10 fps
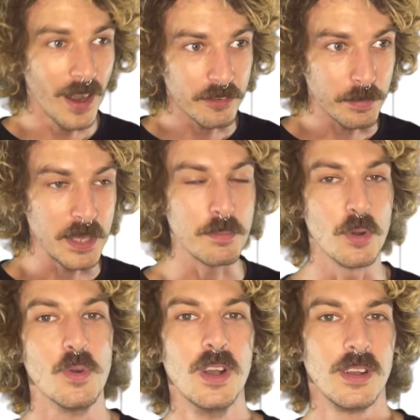of
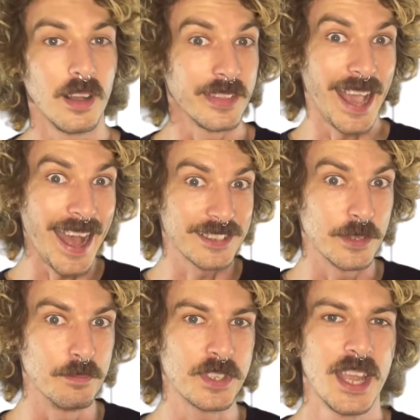people are the
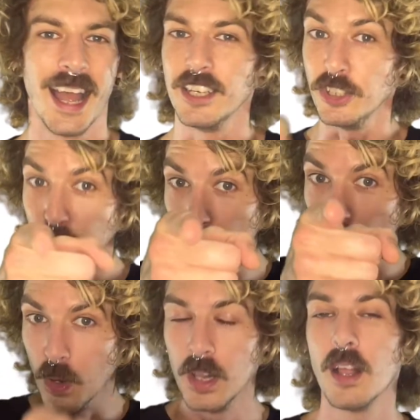atoms, and
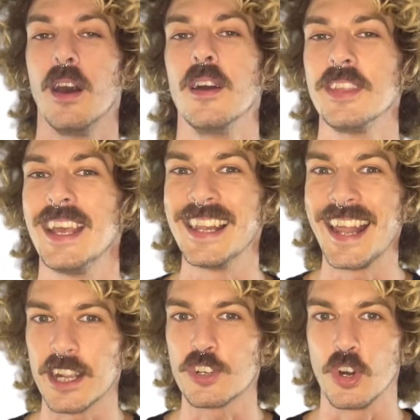you are the
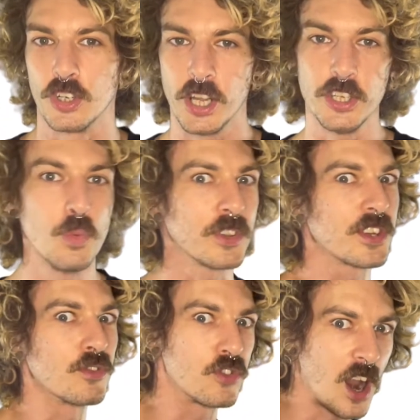electron, and you want
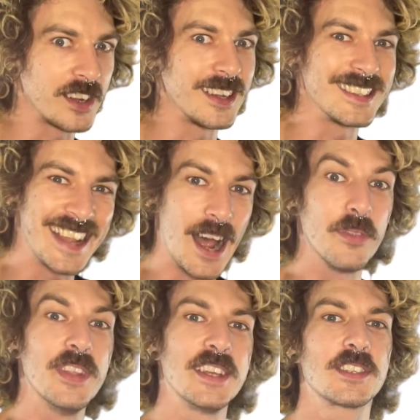to run
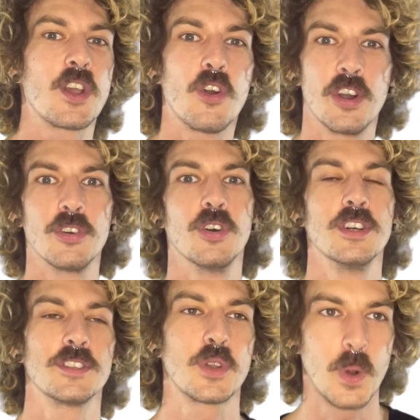down this corridor
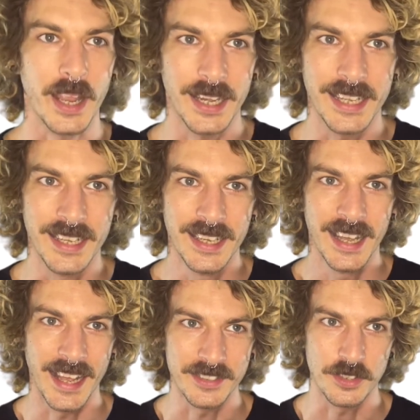as quickly
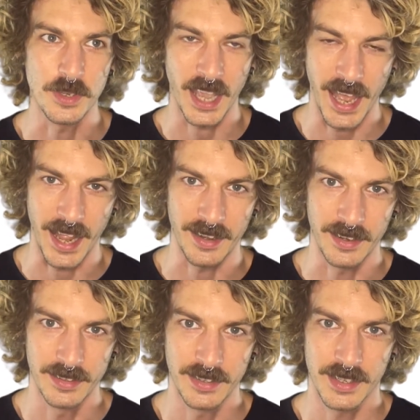as you can.
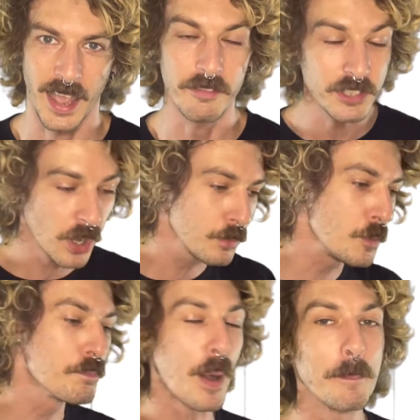Every time you
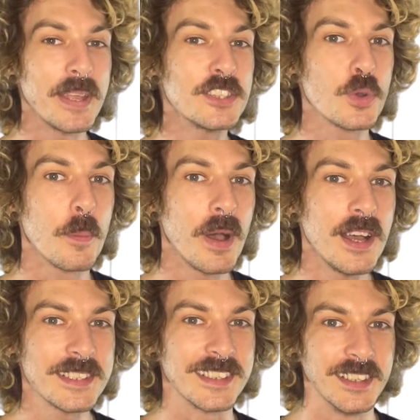bump into a
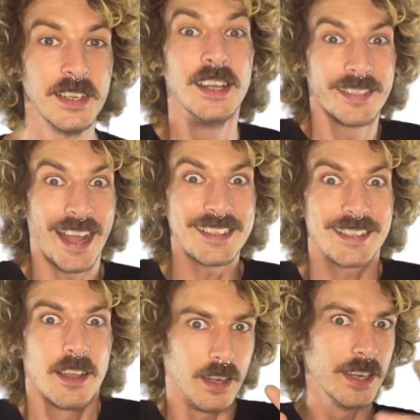person, that's
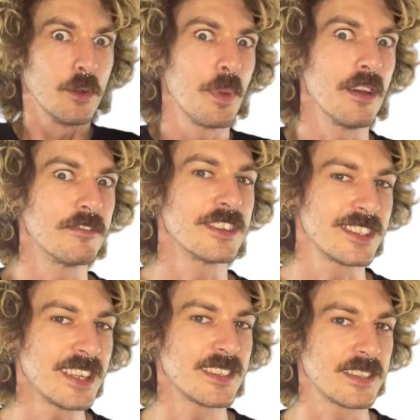a little bit of
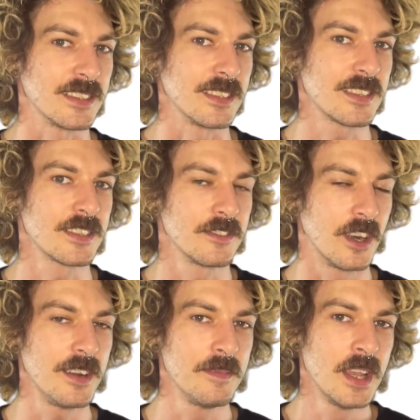resistance,
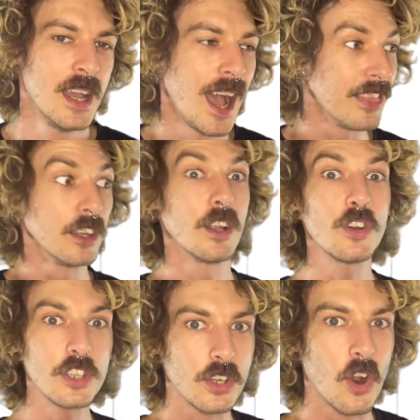right? And the
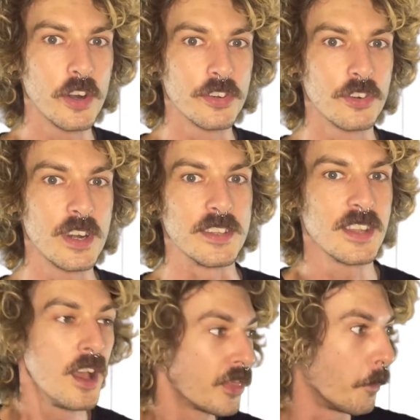longer the corridor is,
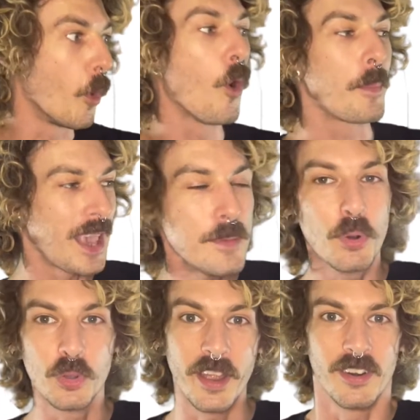the more
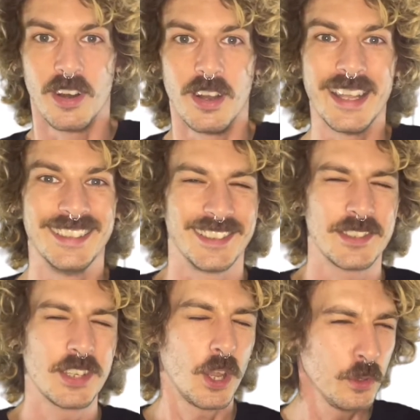people there are in
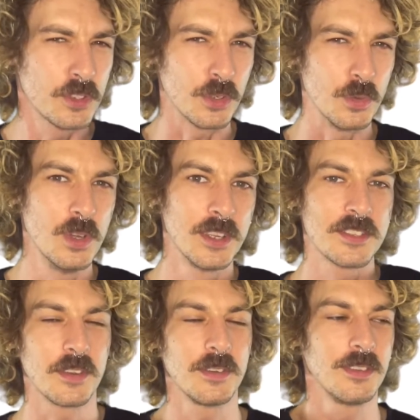total,
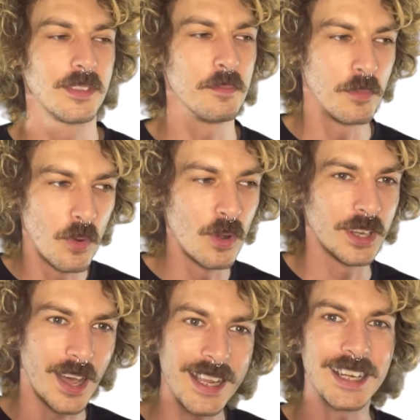so the more
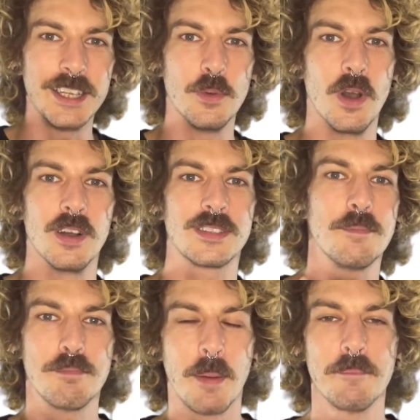likely you are to
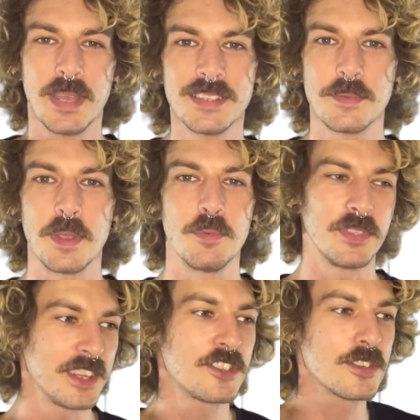bump into people.
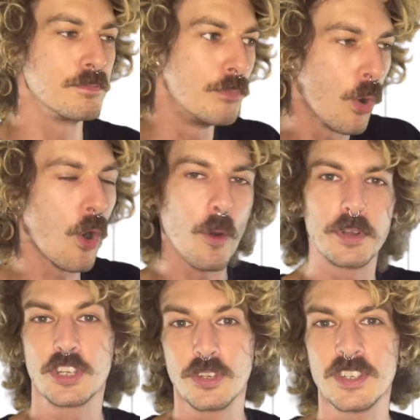There's just more
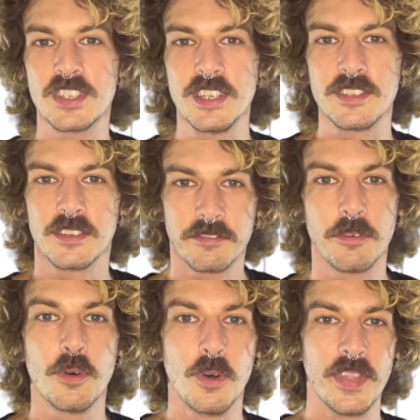opportunities
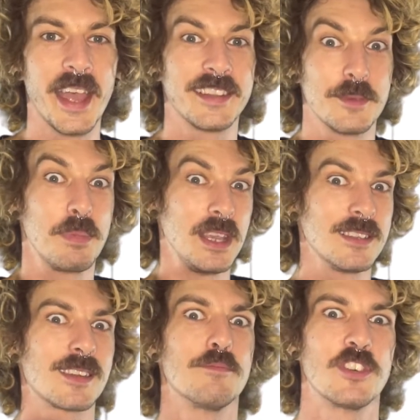for there to be
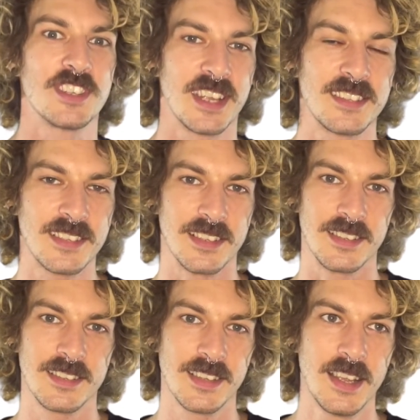some
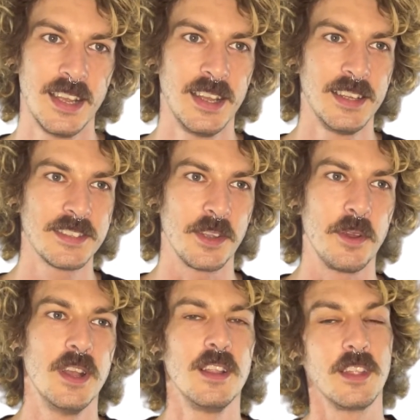resistance. So
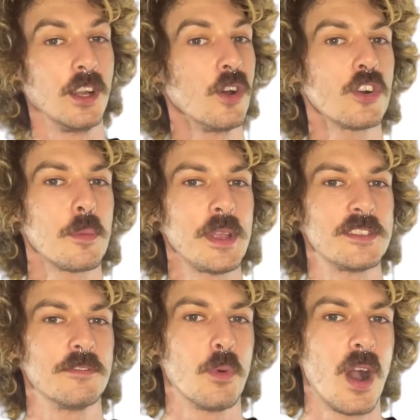the longer a piece
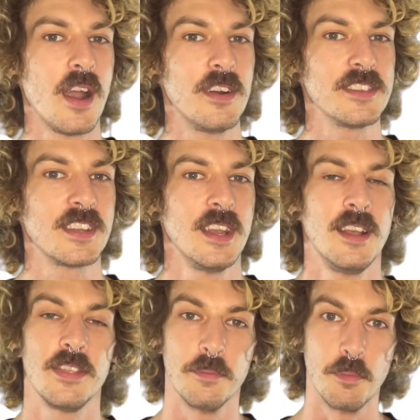of wire is,
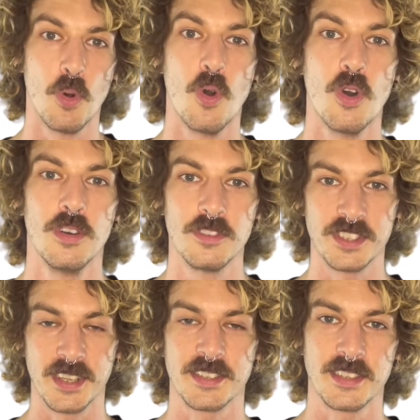the more
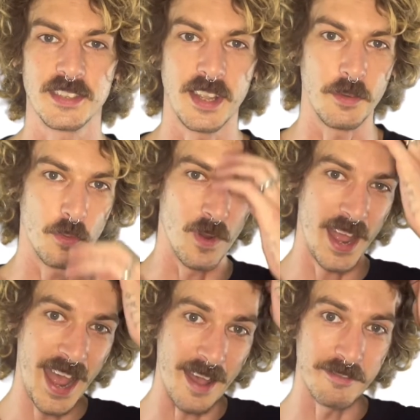resistance it will
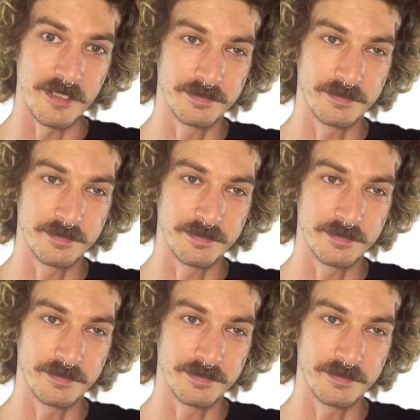have.